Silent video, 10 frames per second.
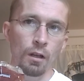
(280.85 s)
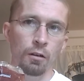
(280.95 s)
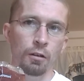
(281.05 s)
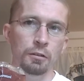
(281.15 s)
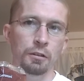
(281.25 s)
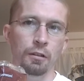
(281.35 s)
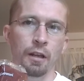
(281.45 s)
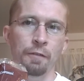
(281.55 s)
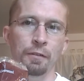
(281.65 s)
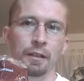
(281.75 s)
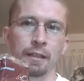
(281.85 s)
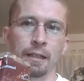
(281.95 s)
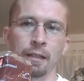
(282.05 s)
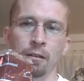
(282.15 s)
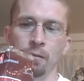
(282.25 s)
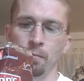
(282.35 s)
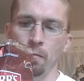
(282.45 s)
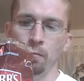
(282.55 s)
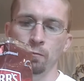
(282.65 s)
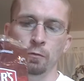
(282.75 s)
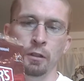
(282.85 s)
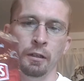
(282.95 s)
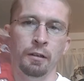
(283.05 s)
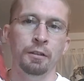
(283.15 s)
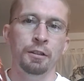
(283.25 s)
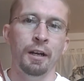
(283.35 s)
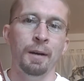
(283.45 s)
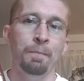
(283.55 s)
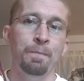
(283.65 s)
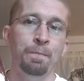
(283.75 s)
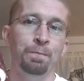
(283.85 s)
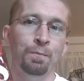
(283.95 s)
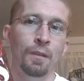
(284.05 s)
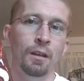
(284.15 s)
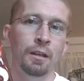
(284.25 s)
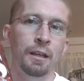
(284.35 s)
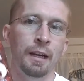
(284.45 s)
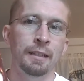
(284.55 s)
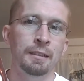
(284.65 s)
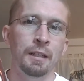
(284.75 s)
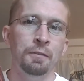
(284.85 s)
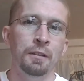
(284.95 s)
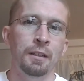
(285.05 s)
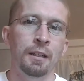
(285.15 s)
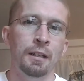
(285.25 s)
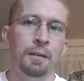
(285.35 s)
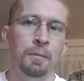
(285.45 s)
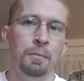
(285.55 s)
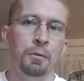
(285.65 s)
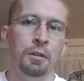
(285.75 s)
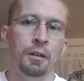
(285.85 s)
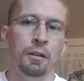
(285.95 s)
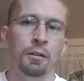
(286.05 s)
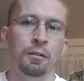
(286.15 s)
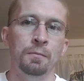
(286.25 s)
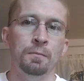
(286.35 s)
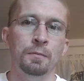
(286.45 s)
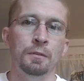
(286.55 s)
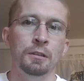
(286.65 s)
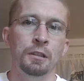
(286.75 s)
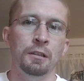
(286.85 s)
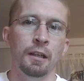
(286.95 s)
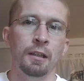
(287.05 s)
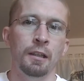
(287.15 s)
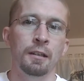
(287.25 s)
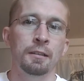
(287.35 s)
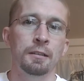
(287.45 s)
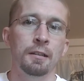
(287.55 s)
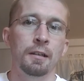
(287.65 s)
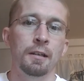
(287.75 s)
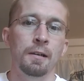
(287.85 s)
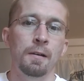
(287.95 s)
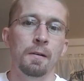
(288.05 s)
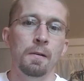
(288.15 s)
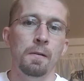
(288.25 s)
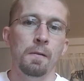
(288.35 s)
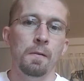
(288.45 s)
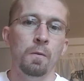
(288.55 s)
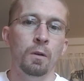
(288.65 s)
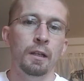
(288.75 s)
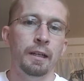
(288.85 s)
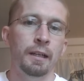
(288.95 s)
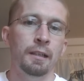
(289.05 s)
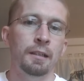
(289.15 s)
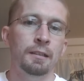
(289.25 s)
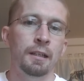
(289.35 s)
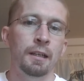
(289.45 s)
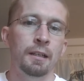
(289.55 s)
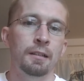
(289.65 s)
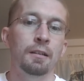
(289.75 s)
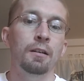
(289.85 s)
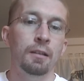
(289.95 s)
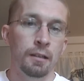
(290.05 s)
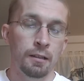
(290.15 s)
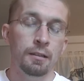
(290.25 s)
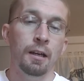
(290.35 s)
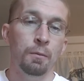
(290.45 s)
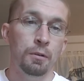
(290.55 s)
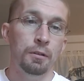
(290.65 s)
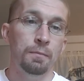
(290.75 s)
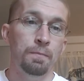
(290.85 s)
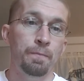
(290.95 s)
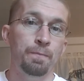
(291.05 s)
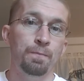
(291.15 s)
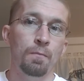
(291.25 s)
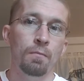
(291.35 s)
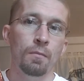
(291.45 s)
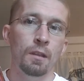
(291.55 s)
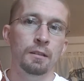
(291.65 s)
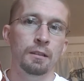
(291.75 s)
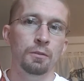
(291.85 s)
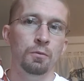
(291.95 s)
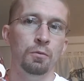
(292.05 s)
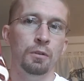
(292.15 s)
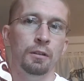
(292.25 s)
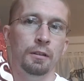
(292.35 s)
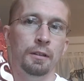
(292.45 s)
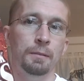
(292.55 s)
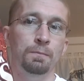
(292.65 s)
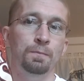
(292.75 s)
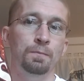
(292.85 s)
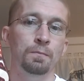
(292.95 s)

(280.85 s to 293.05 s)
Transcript: Herr's, you definitely did a really good job. You guys definitely need to come up with another just like this. Will I get this again? Yes, I would. This is really good.